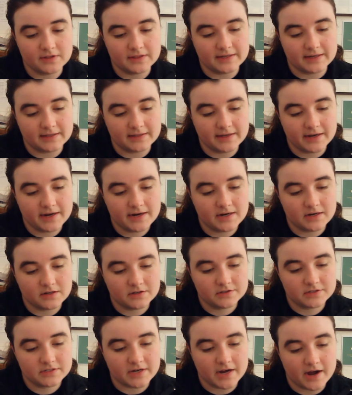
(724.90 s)
Ling Ling and
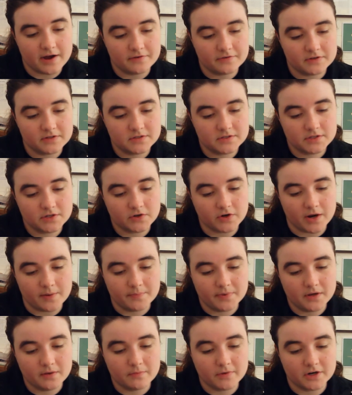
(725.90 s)
Uncle's coffins,
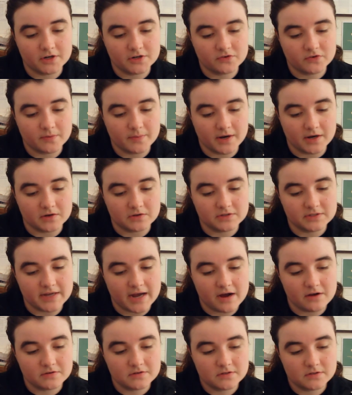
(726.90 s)
Grandpa emerged from Uncle's
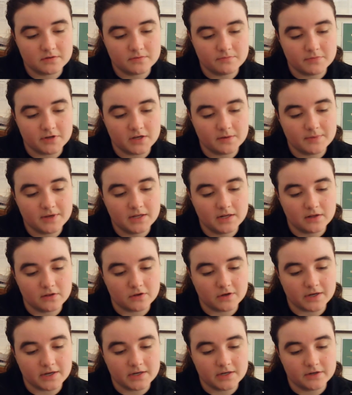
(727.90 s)
house, beaming and
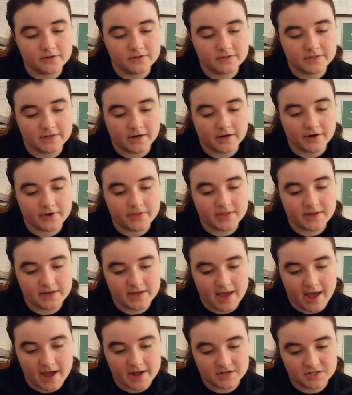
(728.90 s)
looking years younger than he
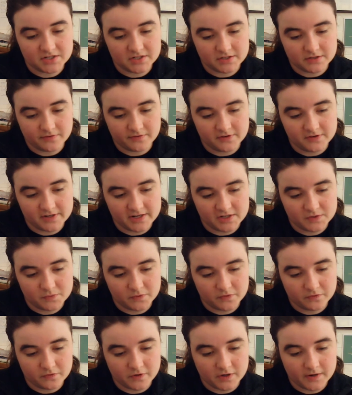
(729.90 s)
had just a few days
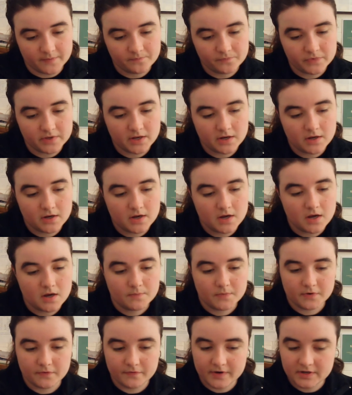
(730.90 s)
before.
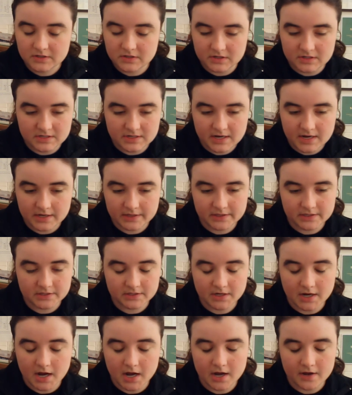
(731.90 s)
"Professor Ding, these
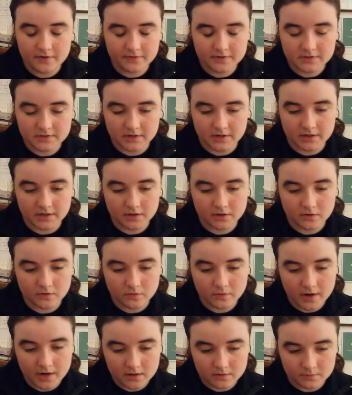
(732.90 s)
coffins are
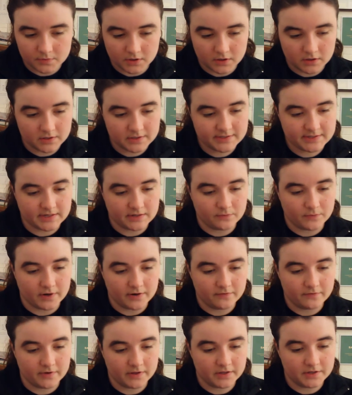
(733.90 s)
incredible," said
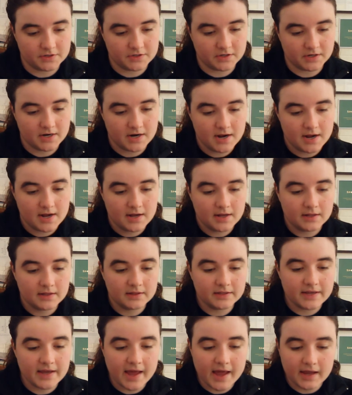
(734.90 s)
one villager.
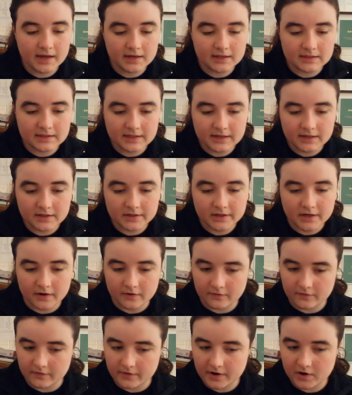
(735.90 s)
"Liang and Ling Ling
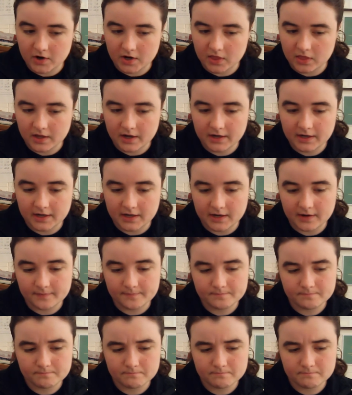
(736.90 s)
are very lucky."